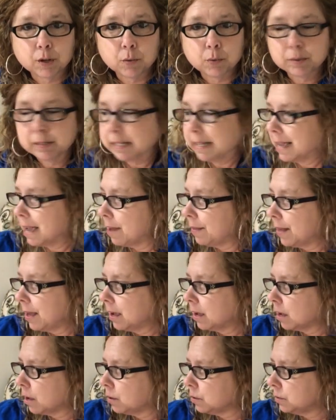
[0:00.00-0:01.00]
we'll see how
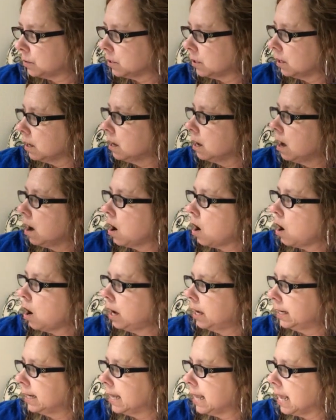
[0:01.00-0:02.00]
that goes
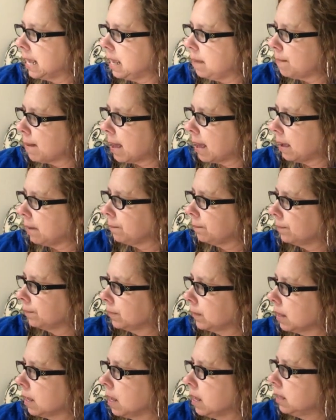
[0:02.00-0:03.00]
on
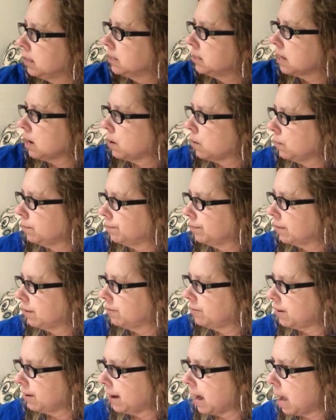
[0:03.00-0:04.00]
eBay. So,
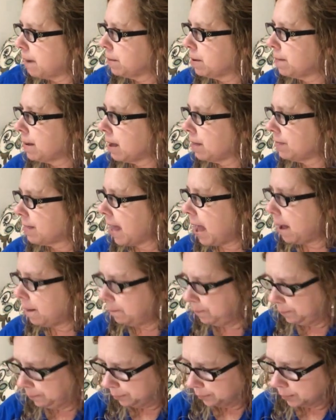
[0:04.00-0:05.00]
very happy about that.
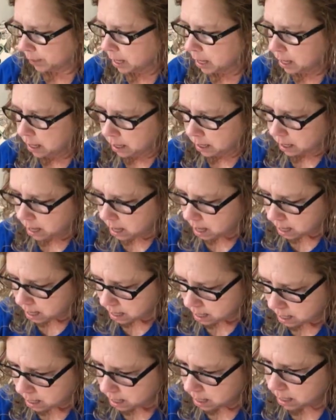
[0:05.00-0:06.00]

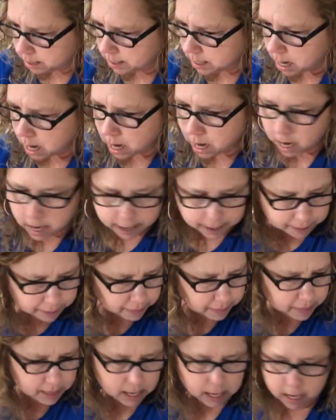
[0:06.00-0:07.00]
And I
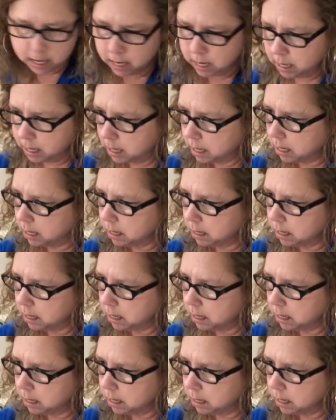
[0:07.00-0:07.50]
think